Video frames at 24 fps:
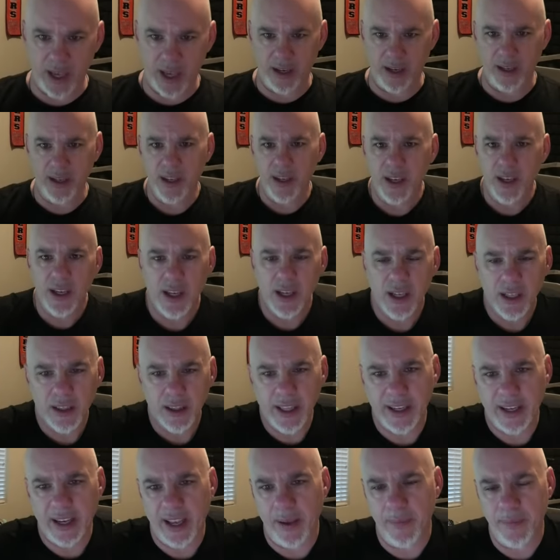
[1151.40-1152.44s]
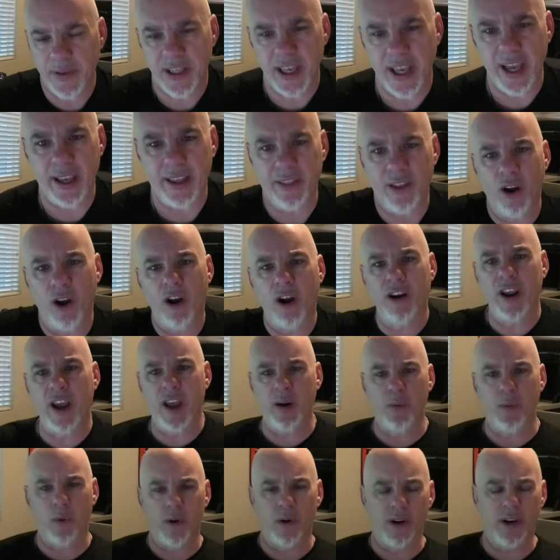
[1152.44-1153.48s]
And like I keep saying, the hard
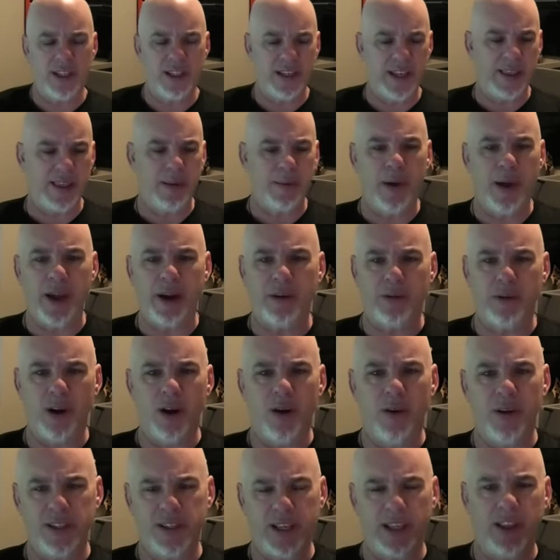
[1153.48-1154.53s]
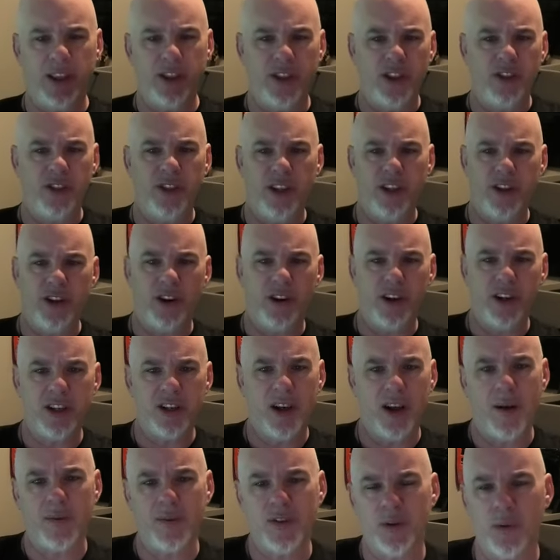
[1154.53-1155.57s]
hat award is like the Mike Rowe. It's like the Dirty
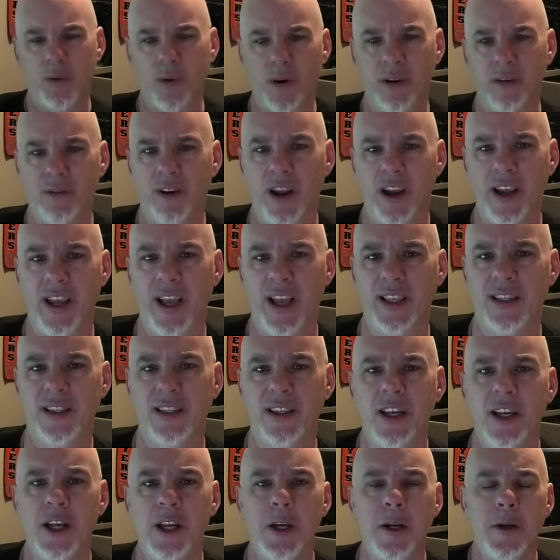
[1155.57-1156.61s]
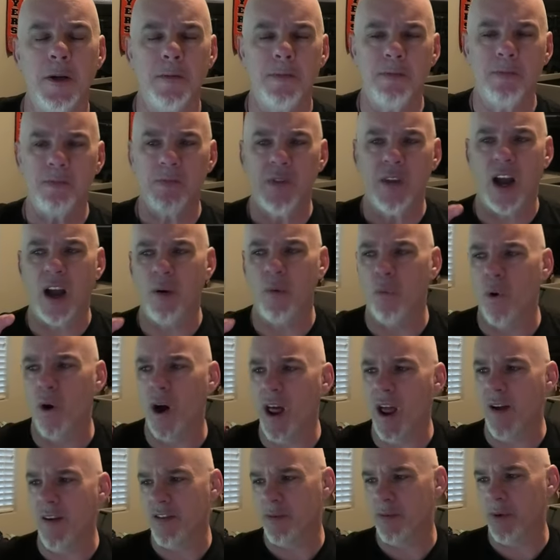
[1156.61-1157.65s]
Jobs award, right? I
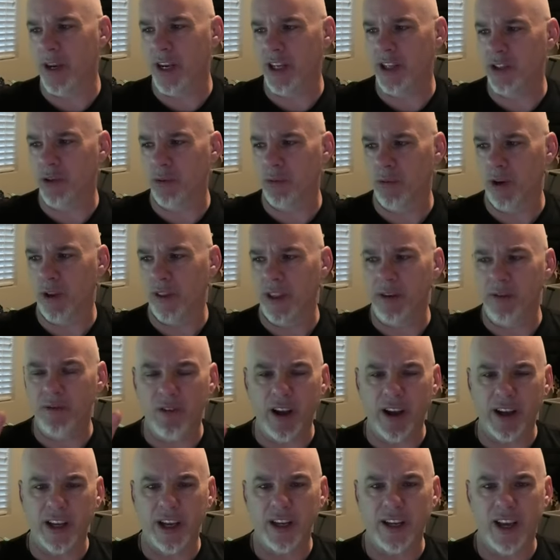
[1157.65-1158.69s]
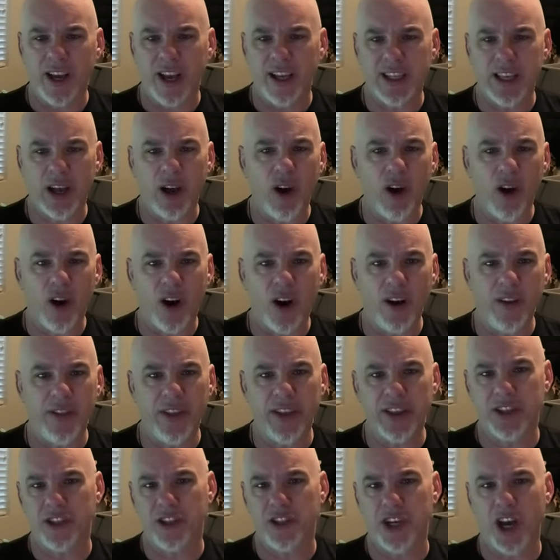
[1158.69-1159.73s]
want everybody to really recognize how hard
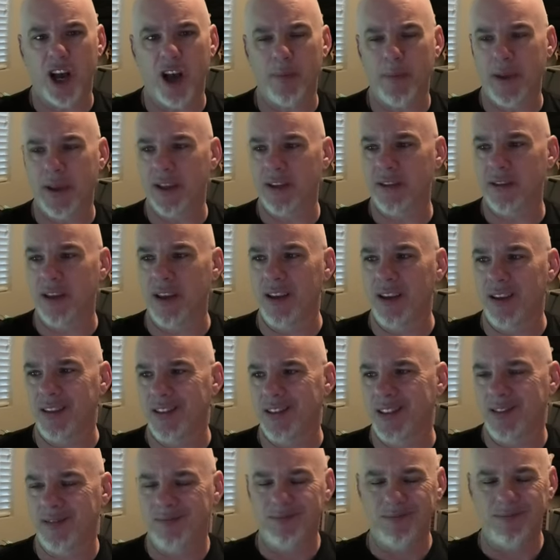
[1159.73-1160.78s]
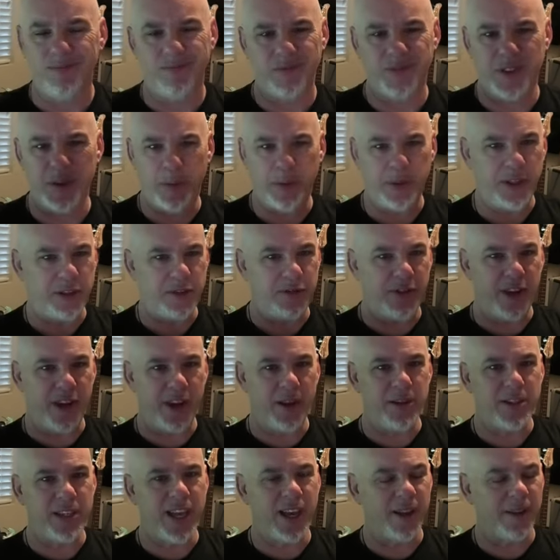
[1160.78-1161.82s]
this job is to put these
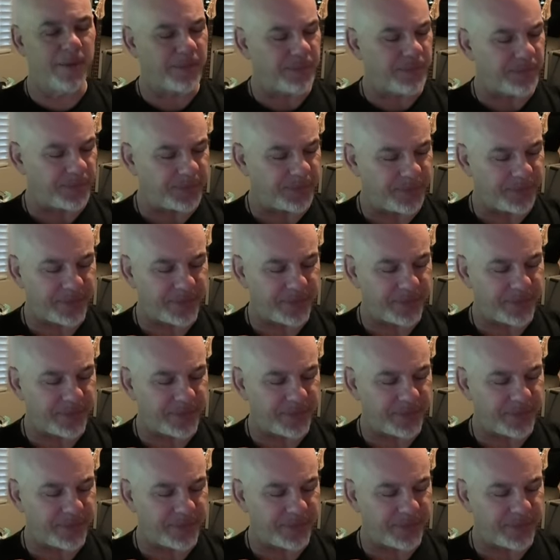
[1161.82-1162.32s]
videos out.